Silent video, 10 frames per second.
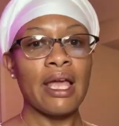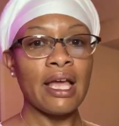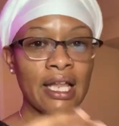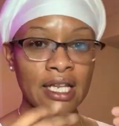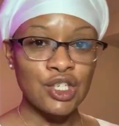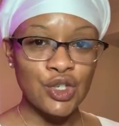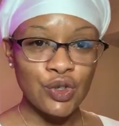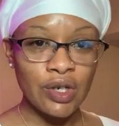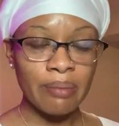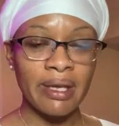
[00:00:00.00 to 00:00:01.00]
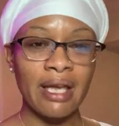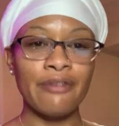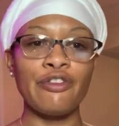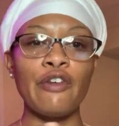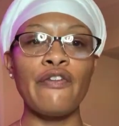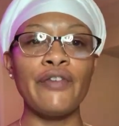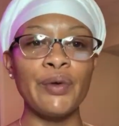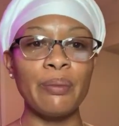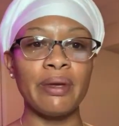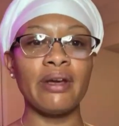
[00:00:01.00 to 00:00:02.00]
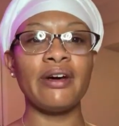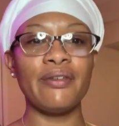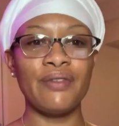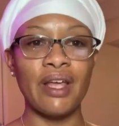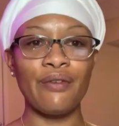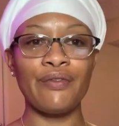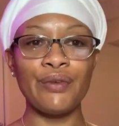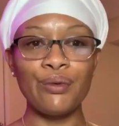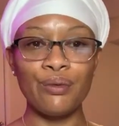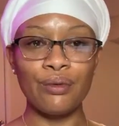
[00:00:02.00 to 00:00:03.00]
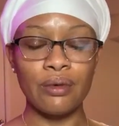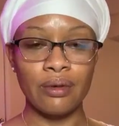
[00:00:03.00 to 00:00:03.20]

and enjoyment and fulfillment of that food,